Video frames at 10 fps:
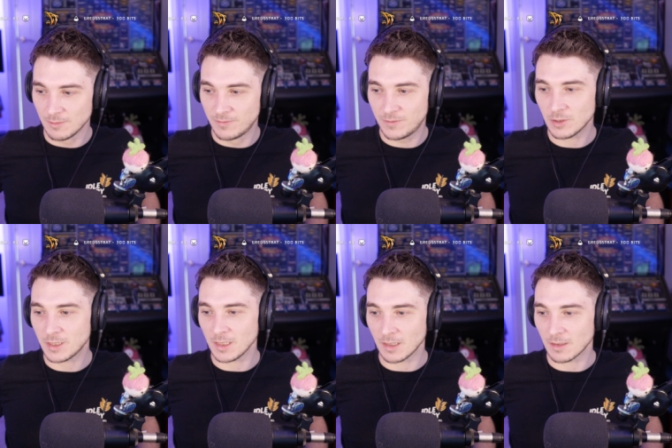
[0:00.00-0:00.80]

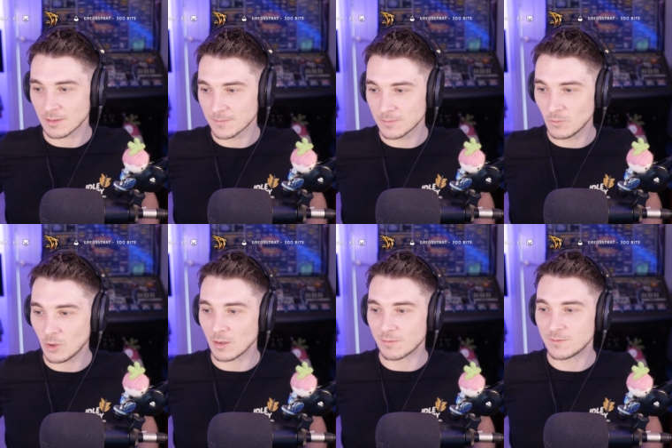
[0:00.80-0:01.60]
Fucking hell.
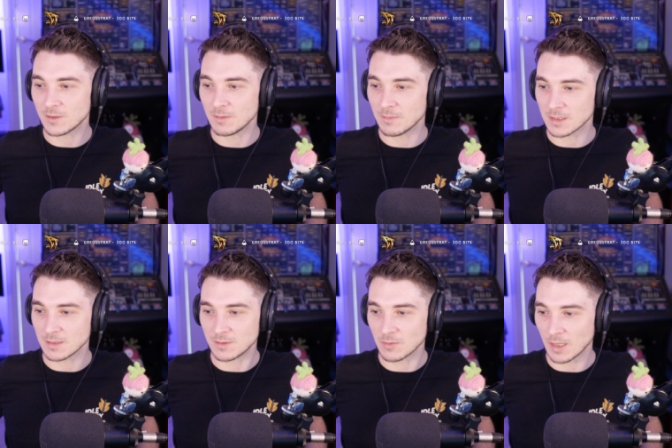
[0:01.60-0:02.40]
What a fucking
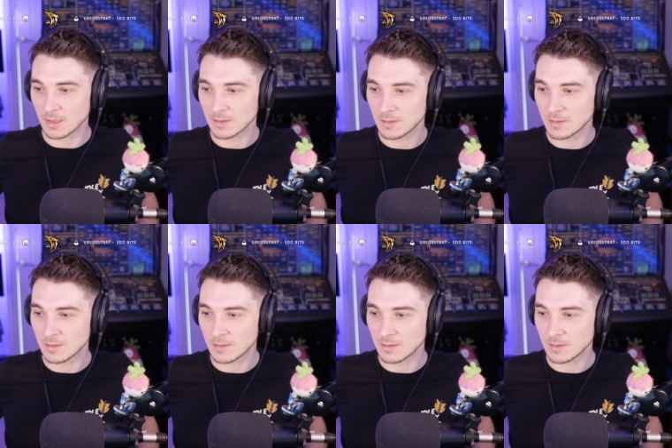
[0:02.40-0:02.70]
massive twat.